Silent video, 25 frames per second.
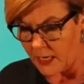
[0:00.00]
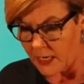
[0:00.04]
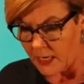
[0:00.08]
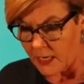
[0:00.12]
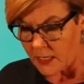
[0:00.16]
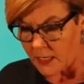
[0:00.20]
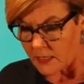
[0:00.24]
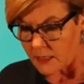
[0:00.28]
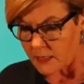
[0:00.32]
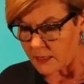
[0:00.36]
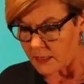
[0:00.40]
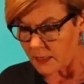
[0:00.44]

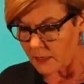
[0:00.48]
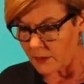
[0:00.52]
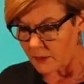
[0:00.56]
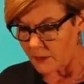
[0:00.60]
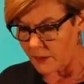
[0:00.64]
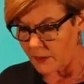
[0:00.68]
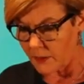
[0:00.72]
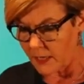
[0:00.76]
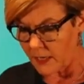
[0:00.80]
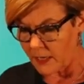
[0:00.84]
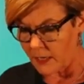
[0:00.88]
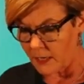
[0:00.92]

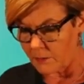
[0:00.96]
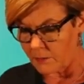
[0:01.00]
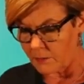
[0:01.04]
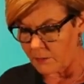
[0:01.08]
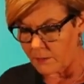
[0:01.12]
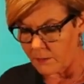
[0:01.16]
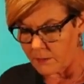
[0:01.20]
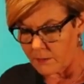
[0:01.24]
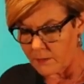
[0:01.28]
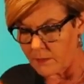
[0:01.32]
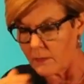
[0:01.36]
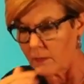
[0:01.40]
So,
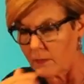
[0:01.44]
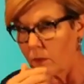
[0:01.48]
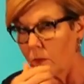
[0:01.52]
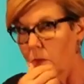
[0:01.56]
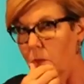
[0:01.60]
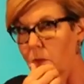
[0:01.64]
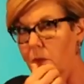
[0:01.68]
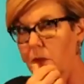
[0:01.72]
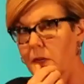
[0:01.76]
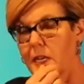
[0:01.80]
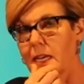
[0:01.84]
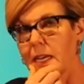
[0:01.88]
um,
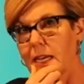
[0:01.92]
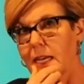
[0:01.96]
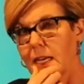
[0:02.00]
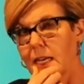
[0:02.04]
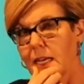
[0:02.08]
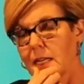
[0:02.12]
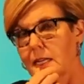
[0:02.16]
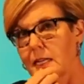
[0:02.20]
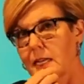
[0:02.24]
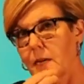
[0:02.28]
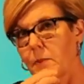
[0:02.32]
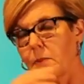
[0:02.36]
Woody
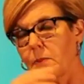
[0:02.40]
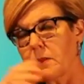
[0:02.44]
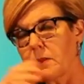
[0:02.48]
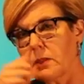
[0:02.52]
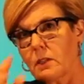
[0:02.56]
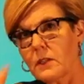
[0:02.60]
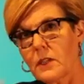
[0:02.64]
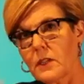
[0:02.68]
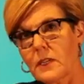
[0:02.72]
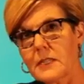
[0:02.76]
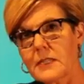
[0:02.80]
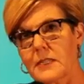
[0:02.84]
ended up in
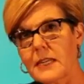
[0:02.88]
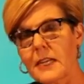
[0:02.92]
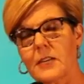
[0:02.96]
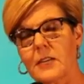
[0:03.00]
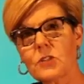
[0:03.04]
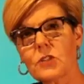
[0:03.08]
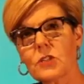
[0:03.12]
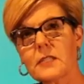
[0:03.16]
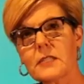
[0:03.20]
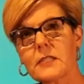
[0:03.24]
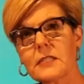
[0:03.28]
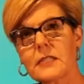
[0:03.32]
the Los
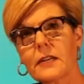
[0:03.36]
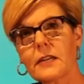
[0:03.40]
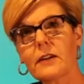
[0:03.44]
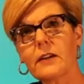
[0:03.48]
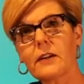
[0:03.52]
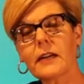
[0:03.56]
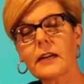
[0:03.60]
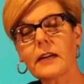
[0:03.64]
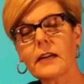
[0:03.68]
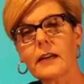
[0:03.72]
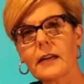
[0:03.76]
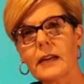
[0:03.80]
Angeles
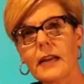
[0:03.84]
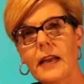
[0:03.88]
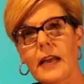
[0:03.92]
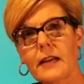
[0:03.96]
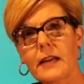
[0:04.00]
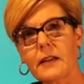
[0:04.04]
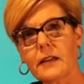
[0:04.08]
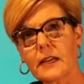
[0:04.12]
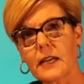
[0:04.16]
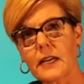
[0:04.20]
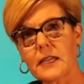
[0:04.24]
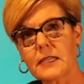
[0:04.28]
area. He
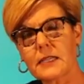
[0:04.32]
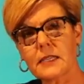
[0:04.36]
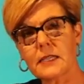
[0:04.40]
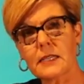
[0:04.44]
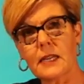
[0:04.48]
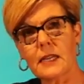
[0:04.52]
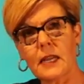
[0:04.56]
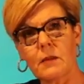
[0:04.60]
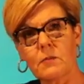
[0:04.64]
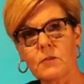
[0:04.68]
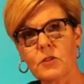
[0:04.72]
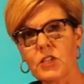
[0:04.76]
had a
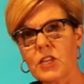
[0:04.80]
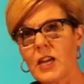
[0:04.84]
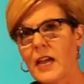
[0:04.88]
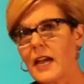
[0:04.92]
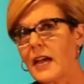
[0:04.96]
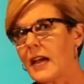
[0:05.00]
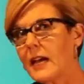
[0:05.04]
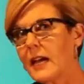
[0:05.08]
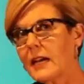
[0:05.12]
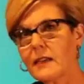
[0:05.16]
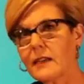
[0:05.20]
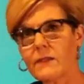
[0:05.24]
cousin named
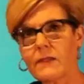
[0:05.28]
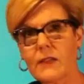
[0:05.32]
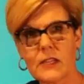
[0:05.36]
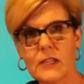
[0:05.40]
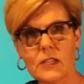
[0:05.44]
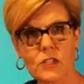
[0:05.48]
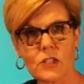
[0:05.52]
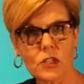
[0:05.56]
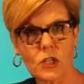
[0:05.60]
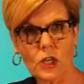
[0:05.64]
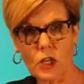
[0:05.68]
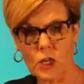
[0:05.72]
Jack, and
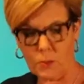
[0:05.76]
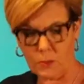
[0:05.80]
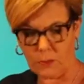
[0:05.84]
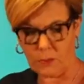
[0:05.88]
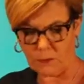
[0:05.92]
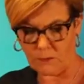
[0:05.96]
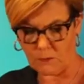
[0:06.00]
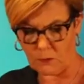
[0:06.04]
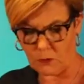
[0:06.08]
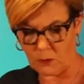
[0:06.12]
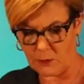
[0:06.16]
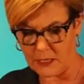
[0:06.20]
they started
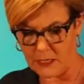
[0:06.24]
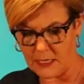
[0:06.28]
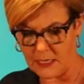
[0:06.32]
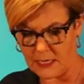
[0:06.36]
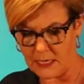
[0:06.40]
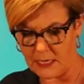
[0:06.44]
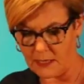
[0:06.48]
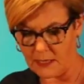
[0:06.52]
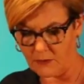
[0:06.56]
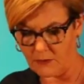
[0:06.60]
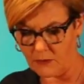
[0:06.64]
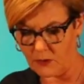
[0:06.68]
performing
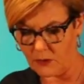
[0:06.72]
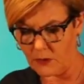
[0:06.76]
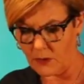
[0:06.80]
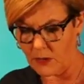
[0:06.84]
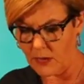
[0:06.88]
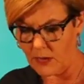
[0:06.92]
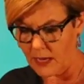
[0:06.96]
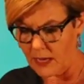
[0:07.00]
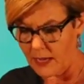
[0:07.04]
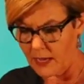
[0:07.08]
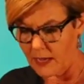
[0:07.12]
together.